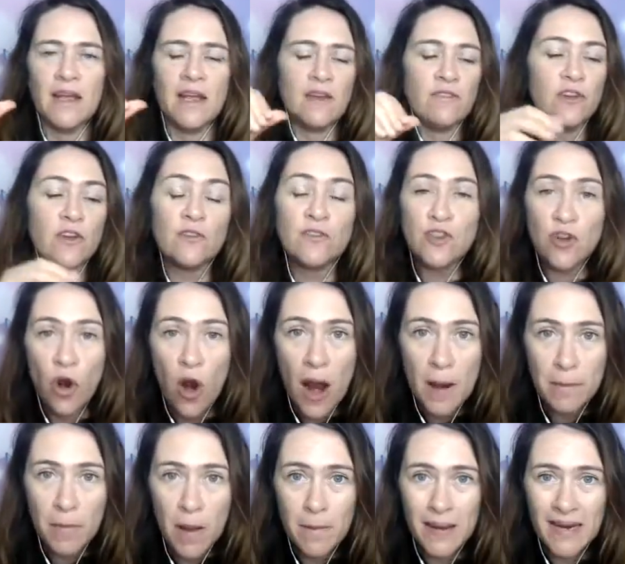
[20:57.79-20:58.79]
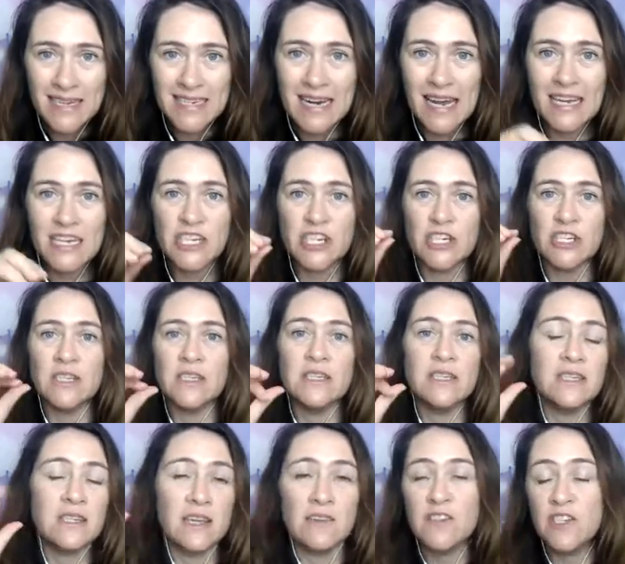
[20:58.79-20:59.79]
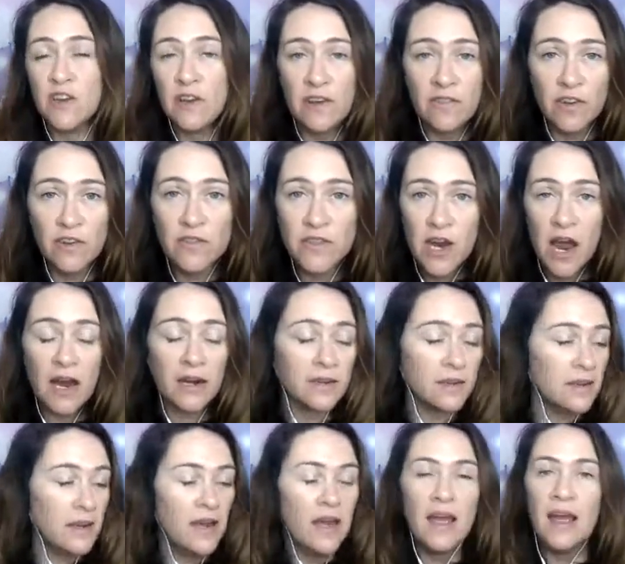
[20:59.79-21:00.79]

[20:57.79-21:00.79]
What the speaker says: if you've tried my meditations, if you've done